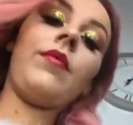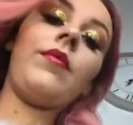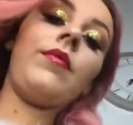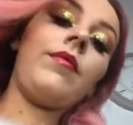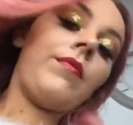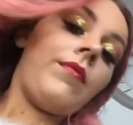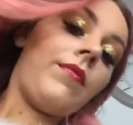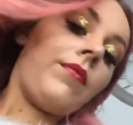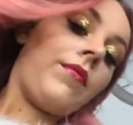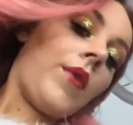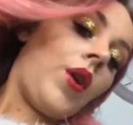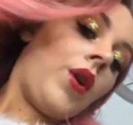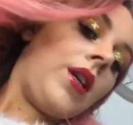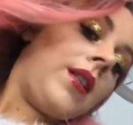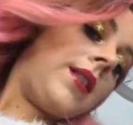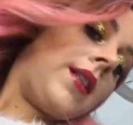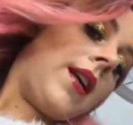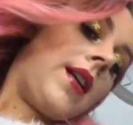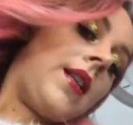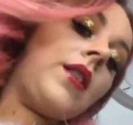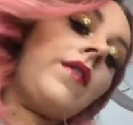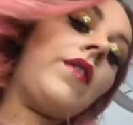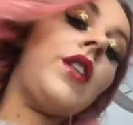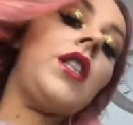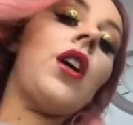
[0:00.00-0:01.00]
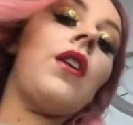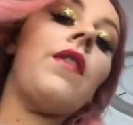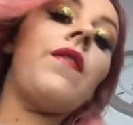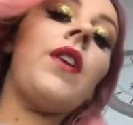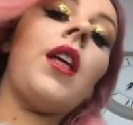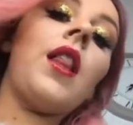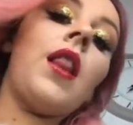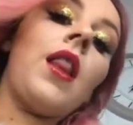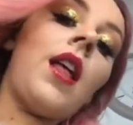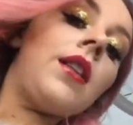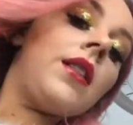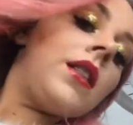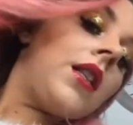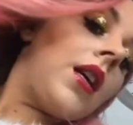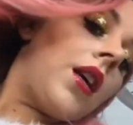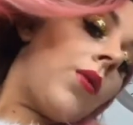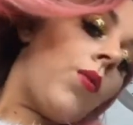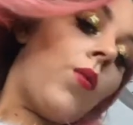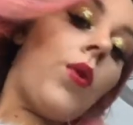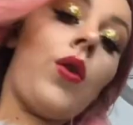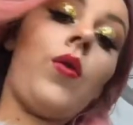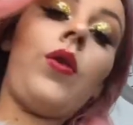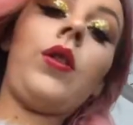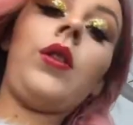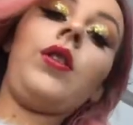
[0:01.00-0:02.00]
So in today's photography lesson, we're
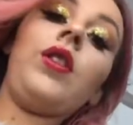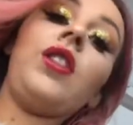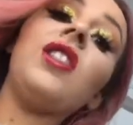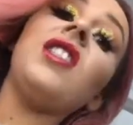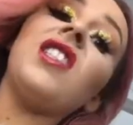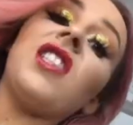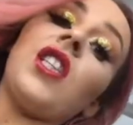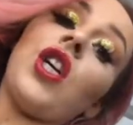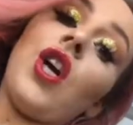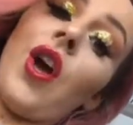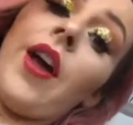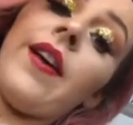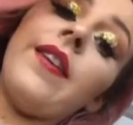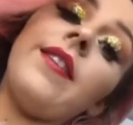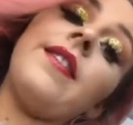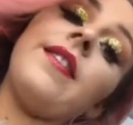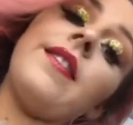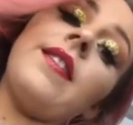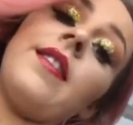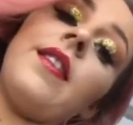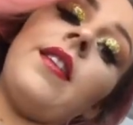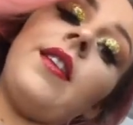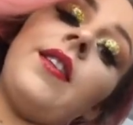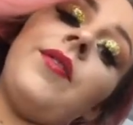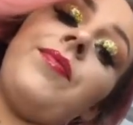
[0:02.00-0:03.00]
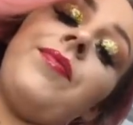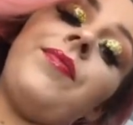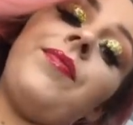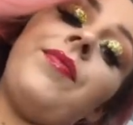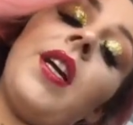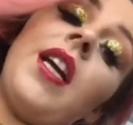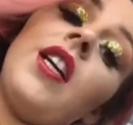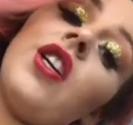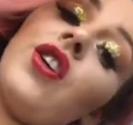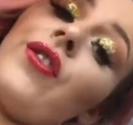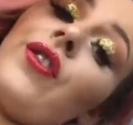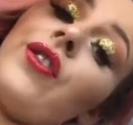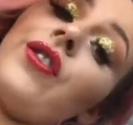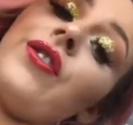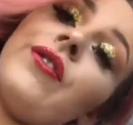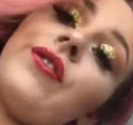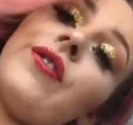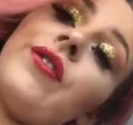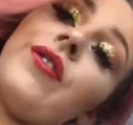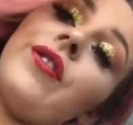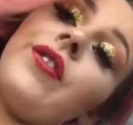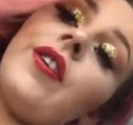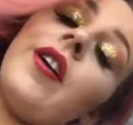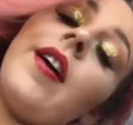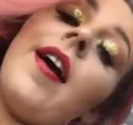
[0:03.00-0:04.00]
going to discuss angles.
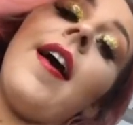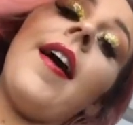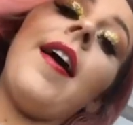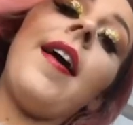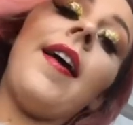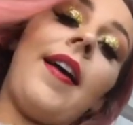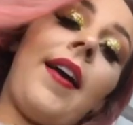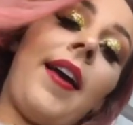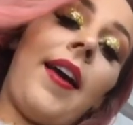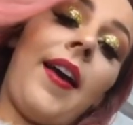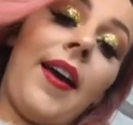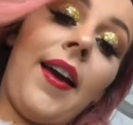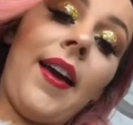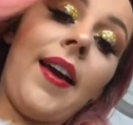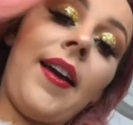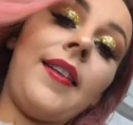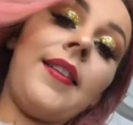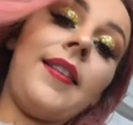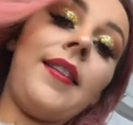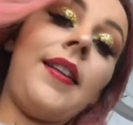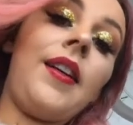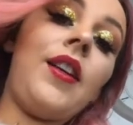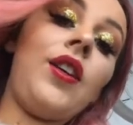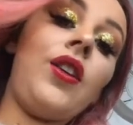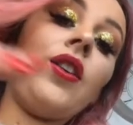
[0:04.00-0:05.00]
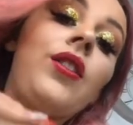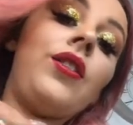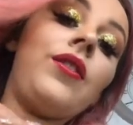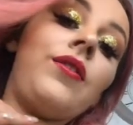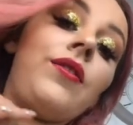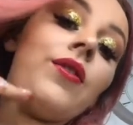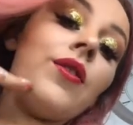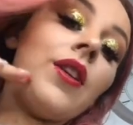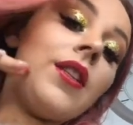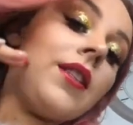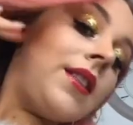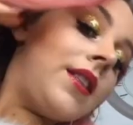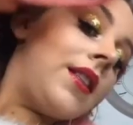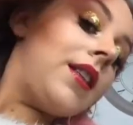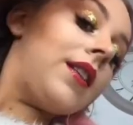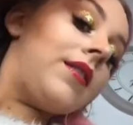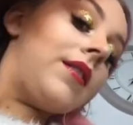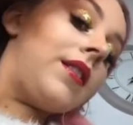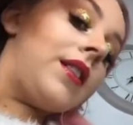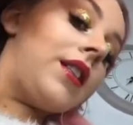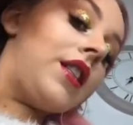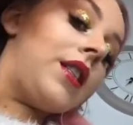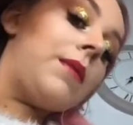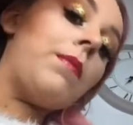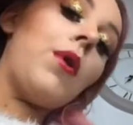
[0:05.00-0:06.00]
Right here, you can see the
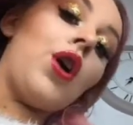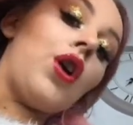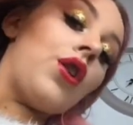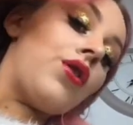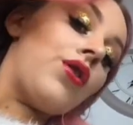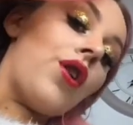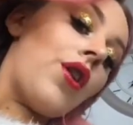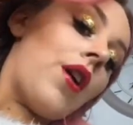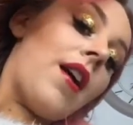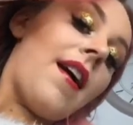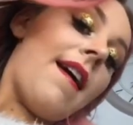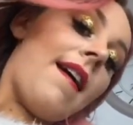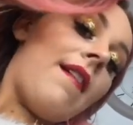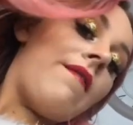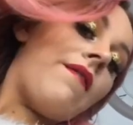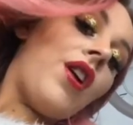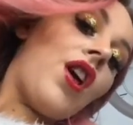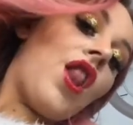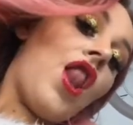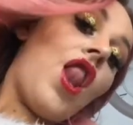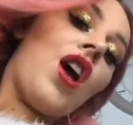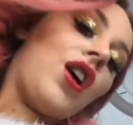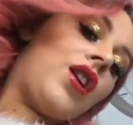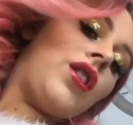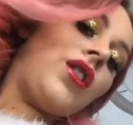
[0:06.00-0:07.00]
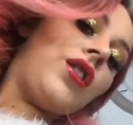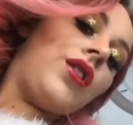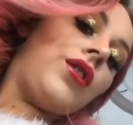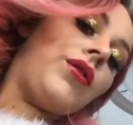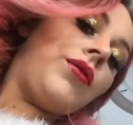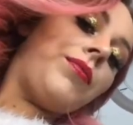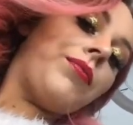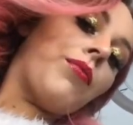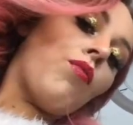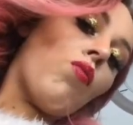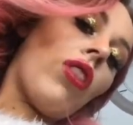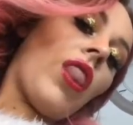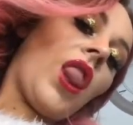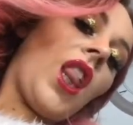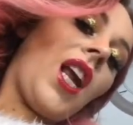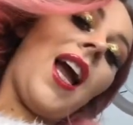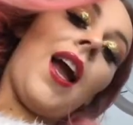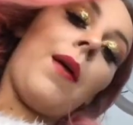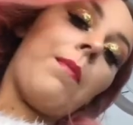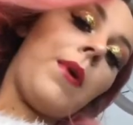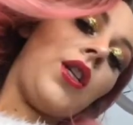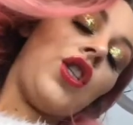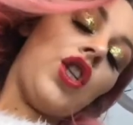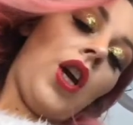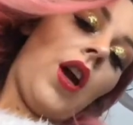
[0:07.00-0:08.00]
cheeseburger I had for lunch and how
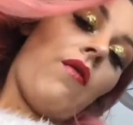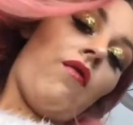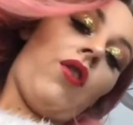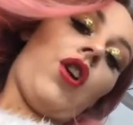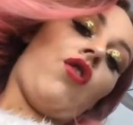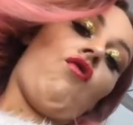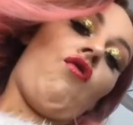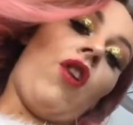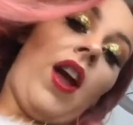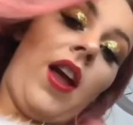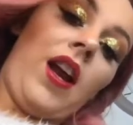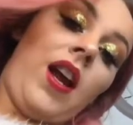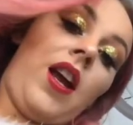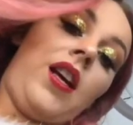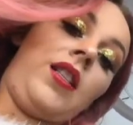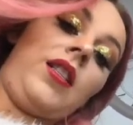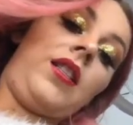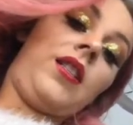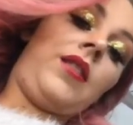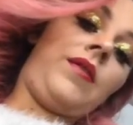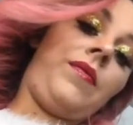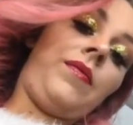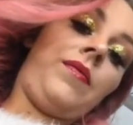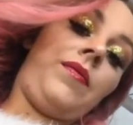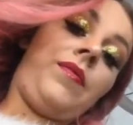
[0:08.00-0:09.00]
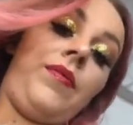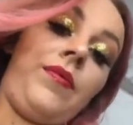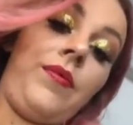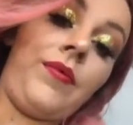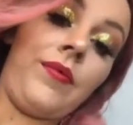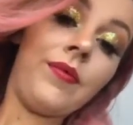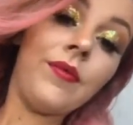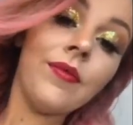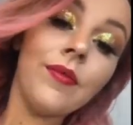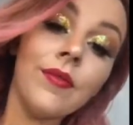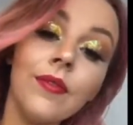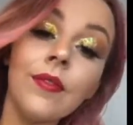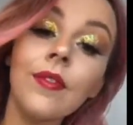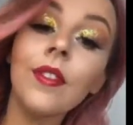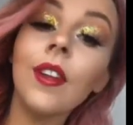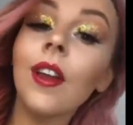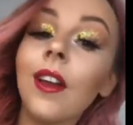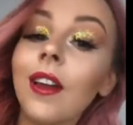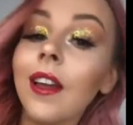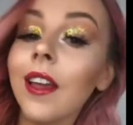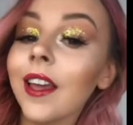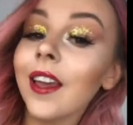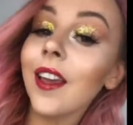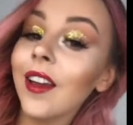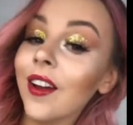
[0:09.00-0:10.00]
much I regret it. While right
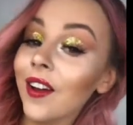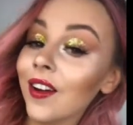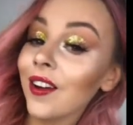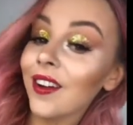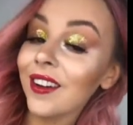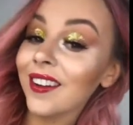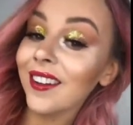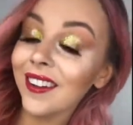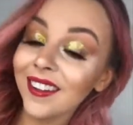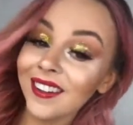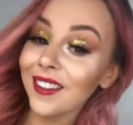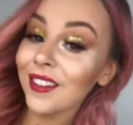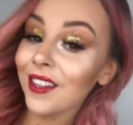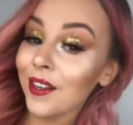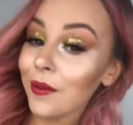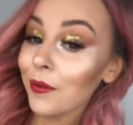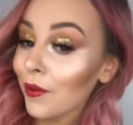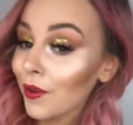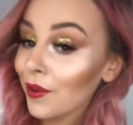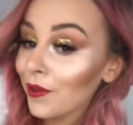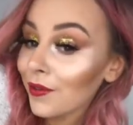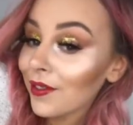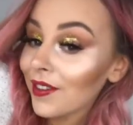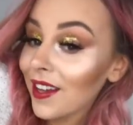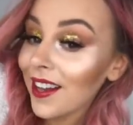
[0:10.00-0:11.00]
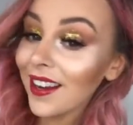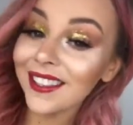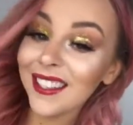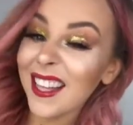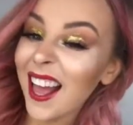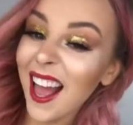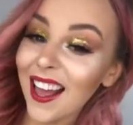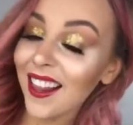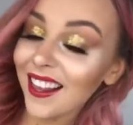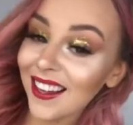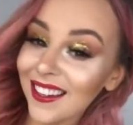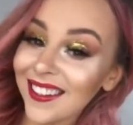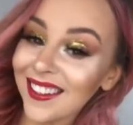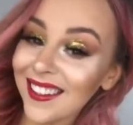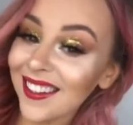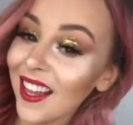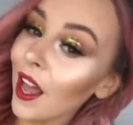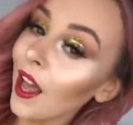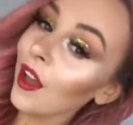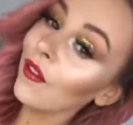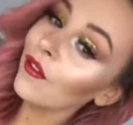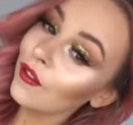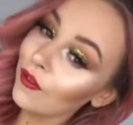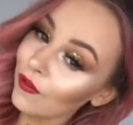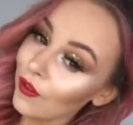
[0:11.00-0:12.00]
here, it looks like I had a salad
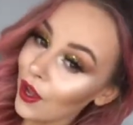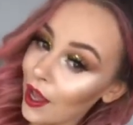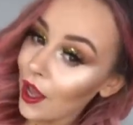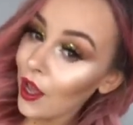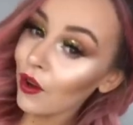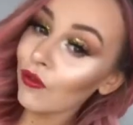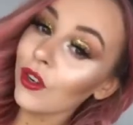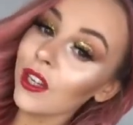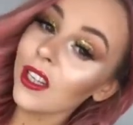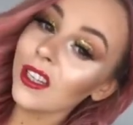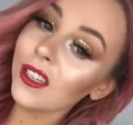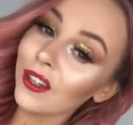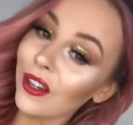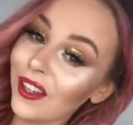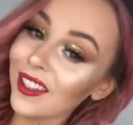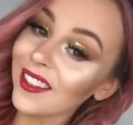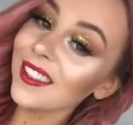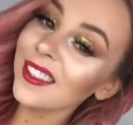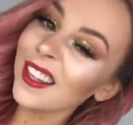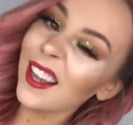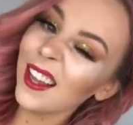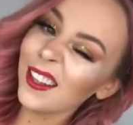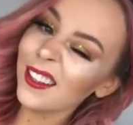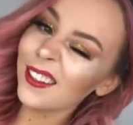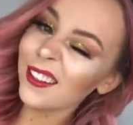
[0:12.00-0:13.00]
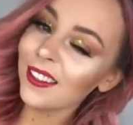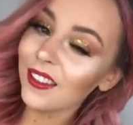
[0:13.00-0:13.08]
and I'm very content.